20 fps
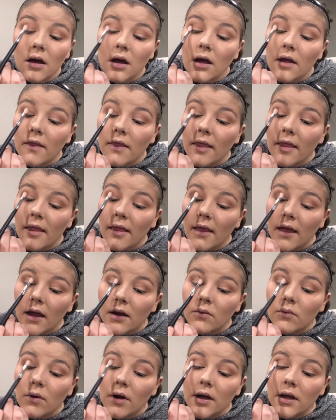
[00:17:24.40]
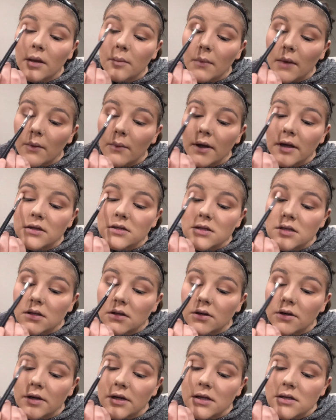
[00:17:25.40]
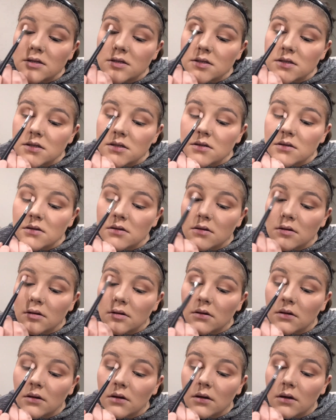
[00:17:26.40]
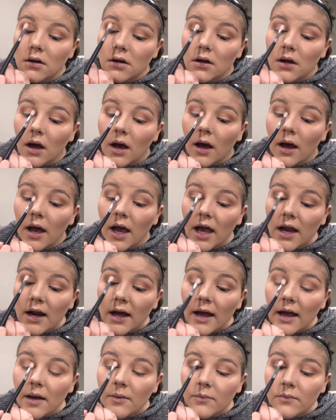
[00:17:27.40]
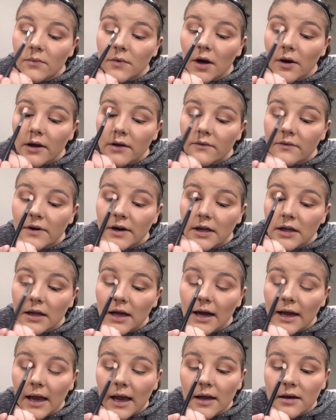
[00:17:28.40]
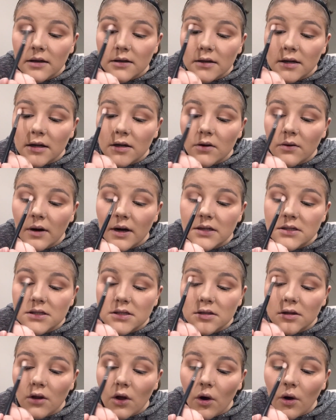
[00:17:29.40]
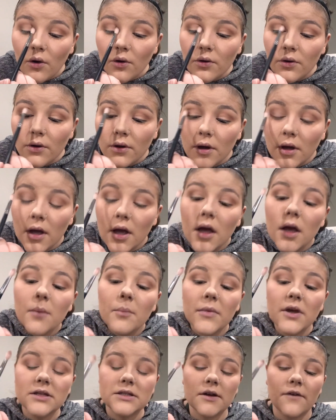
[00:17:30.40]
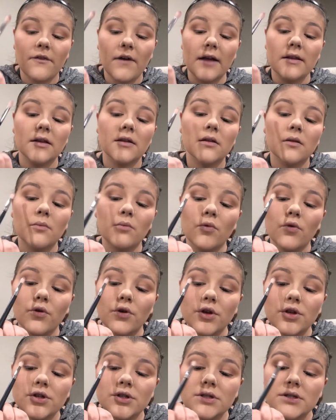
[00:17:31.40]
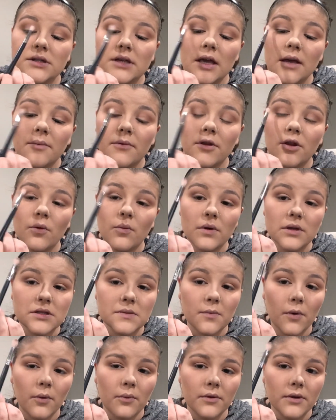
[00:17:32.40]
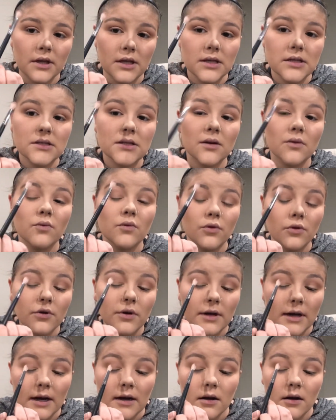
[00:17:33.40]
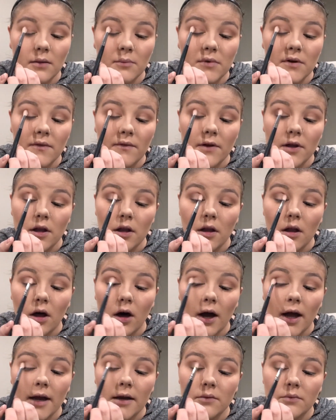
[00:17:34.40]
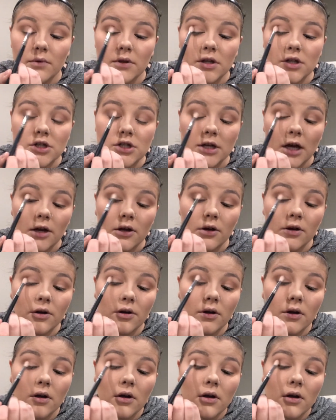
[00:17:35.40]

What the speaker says: and then working my way into the crease. And I am going very light-handed and quite slow because I find that the more you just keep in the one spot with this, it will create a bit of a line with the shadow.